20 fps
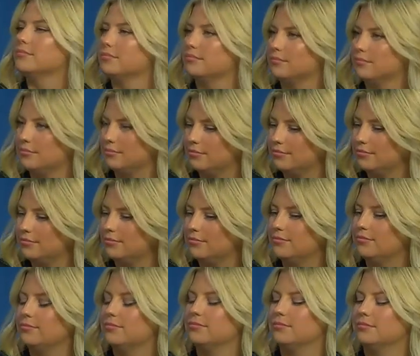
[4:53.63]

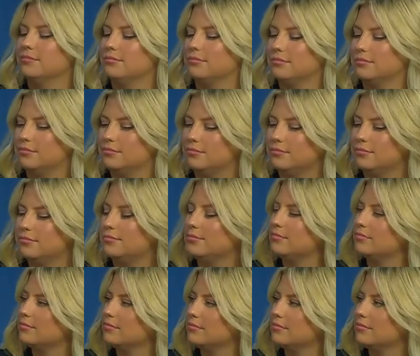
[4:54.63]

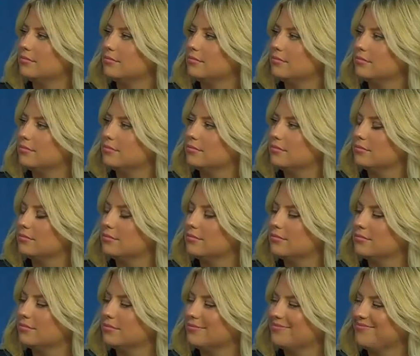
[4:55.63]

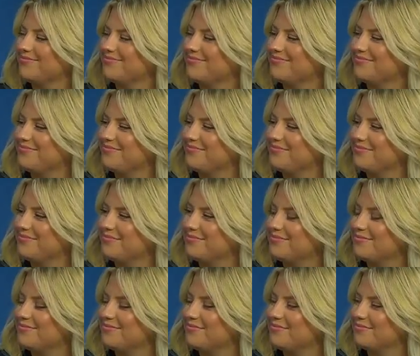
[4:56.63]

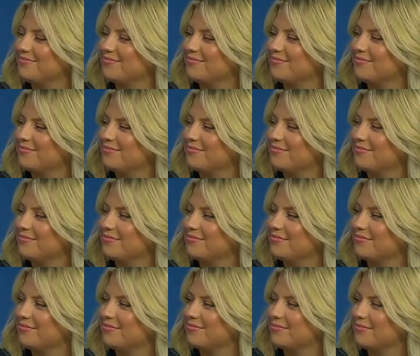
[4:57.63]

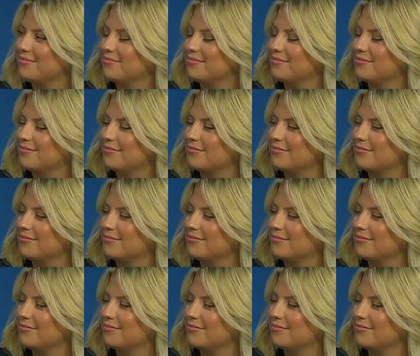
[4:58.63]
[no speech]